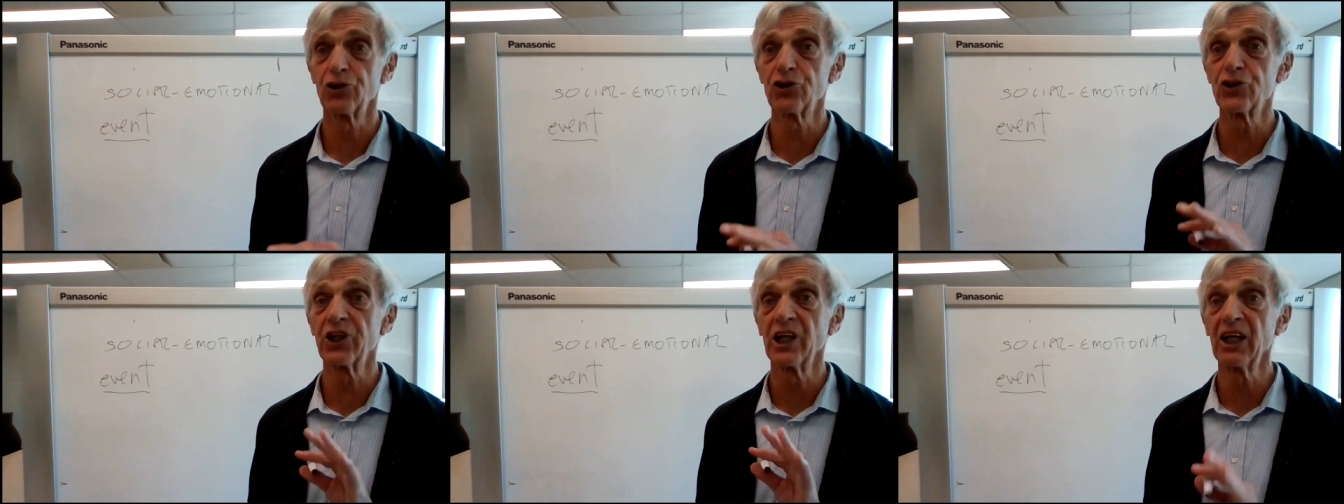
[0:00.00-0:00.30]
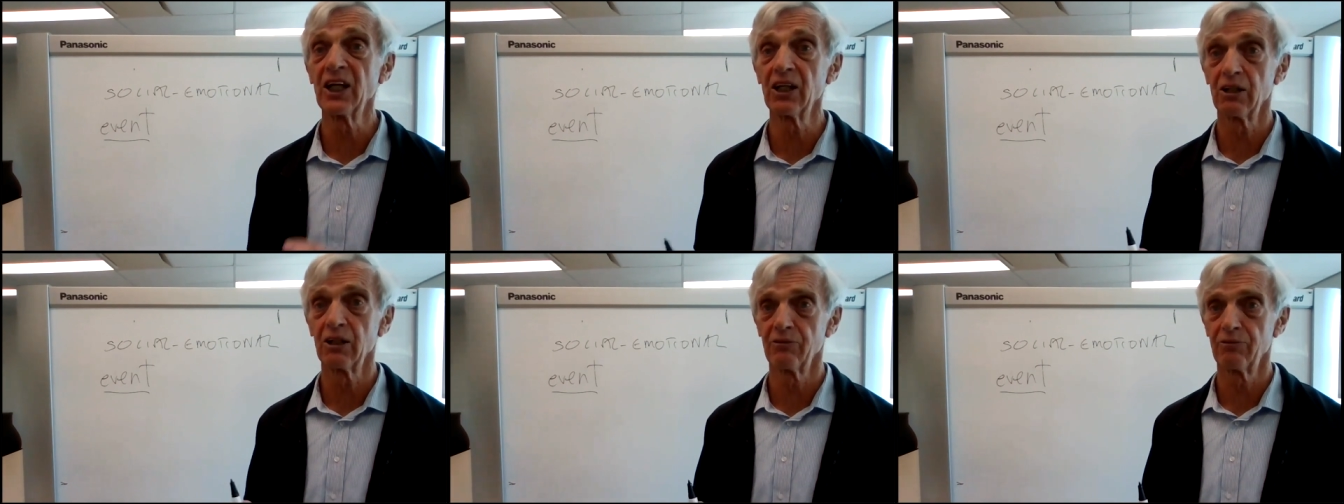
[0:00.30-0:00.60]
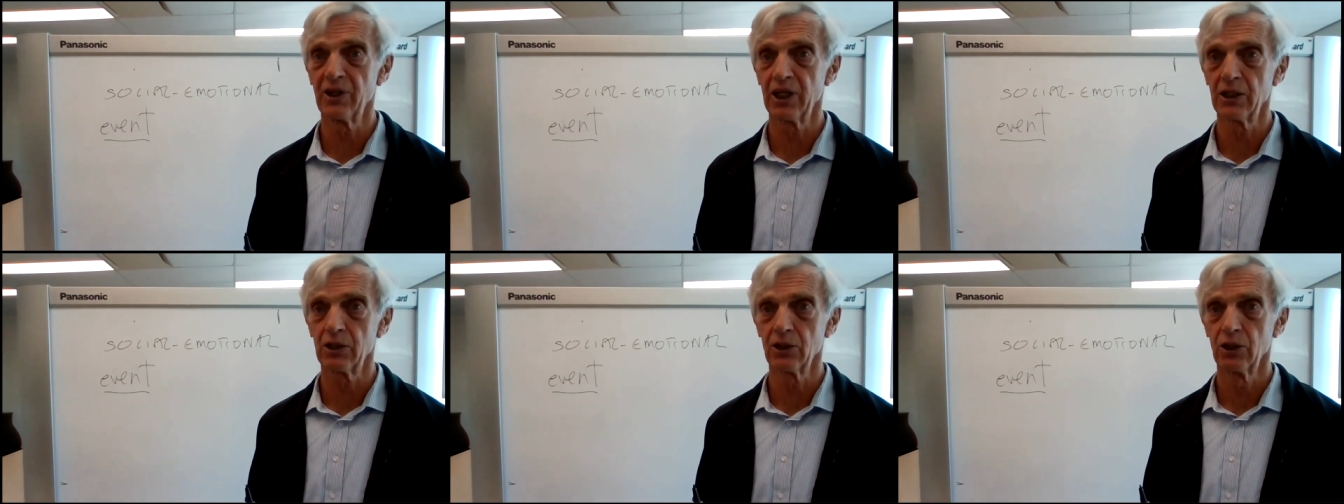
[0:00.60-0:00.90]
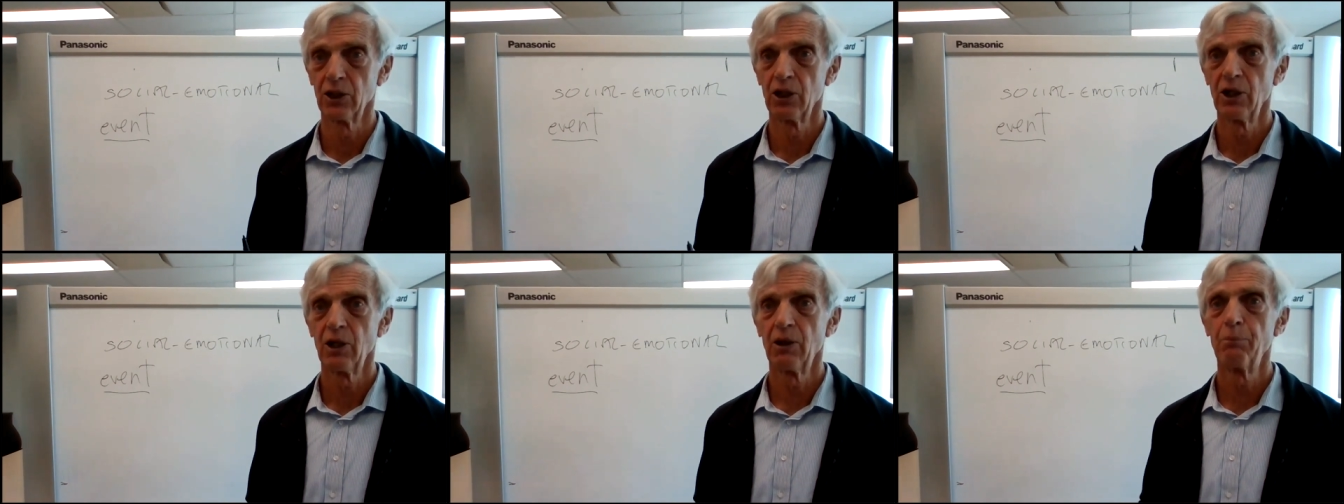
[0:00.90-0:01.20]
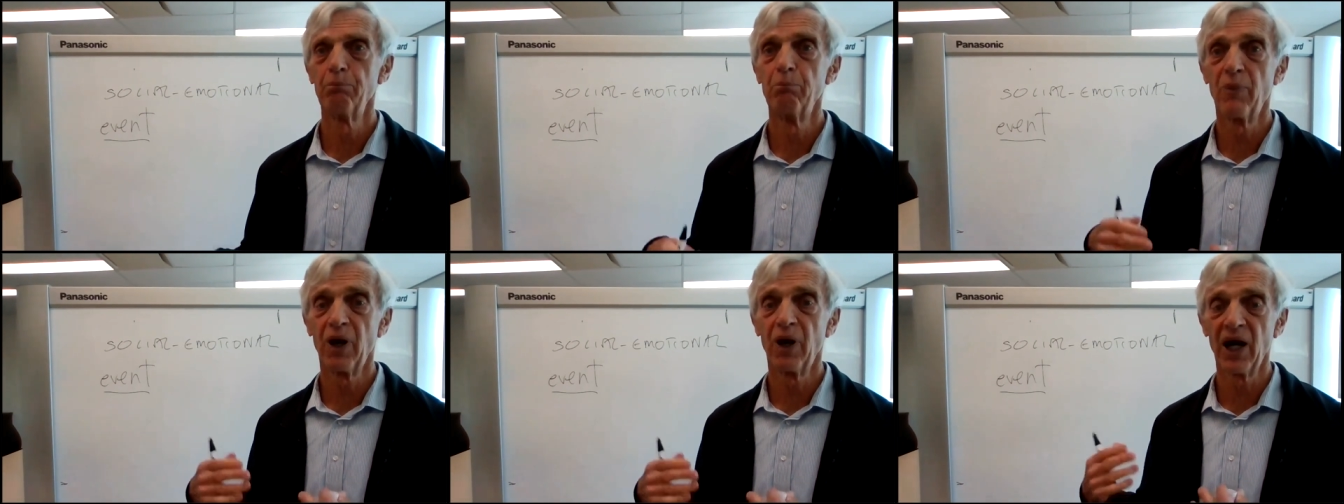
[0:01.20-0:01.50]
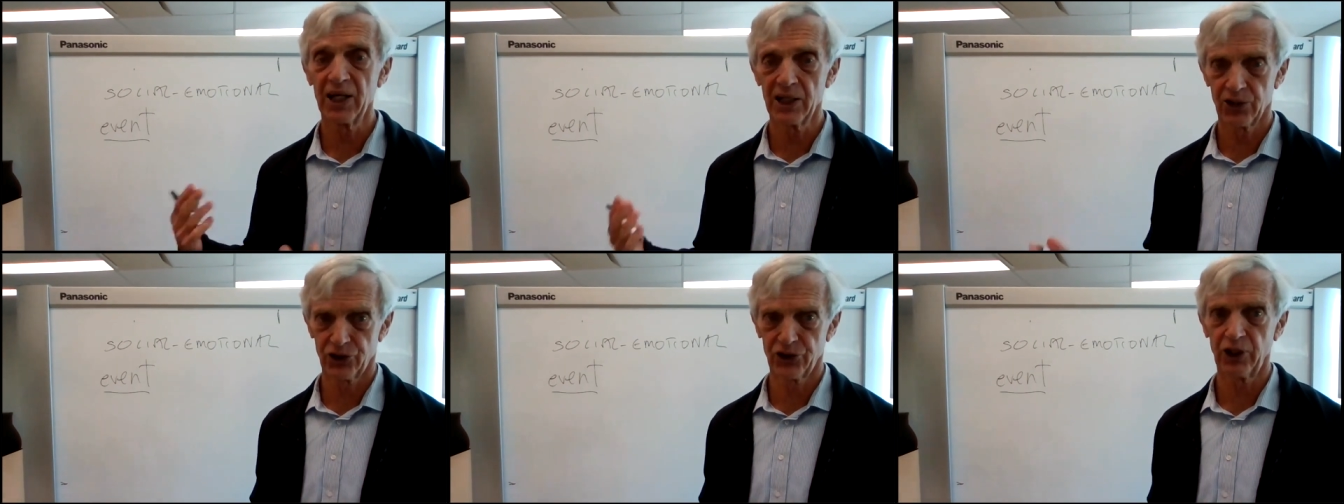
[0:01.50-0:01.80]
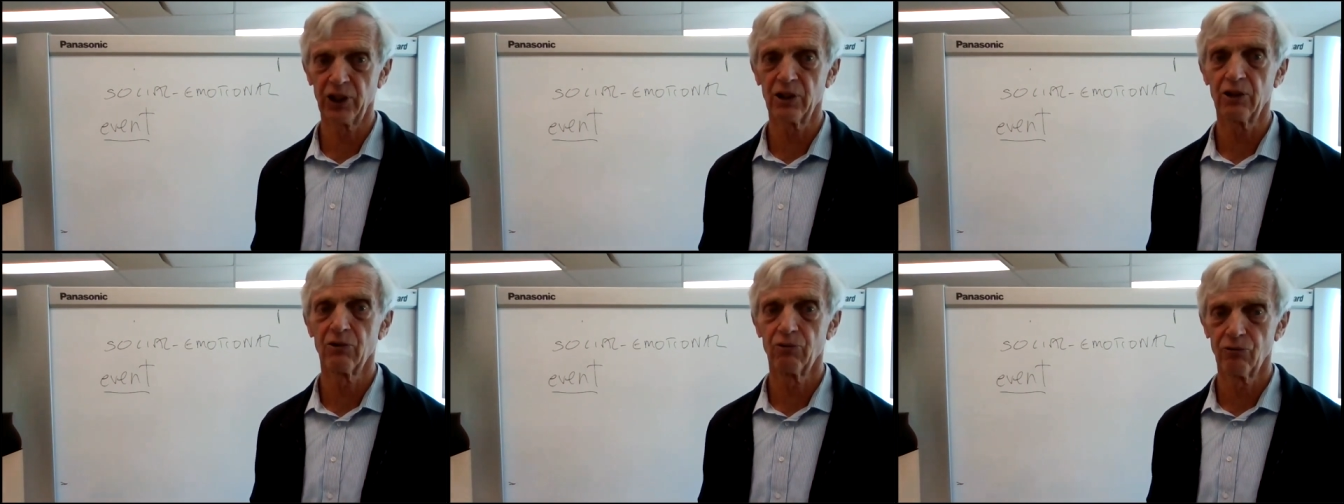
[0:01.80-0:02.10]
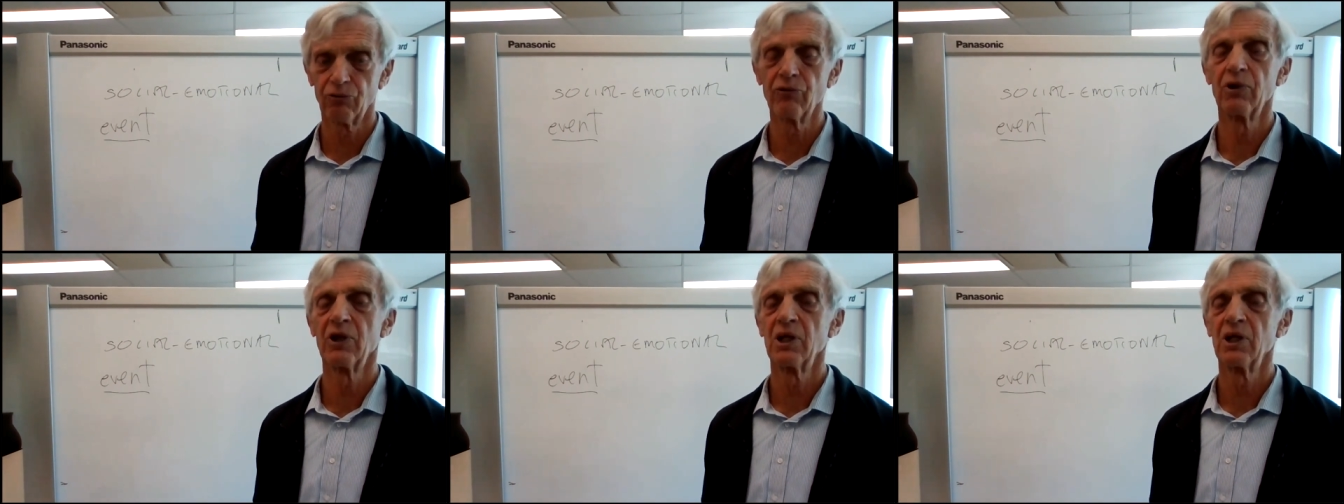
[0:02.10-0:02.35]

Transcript: So a single event might set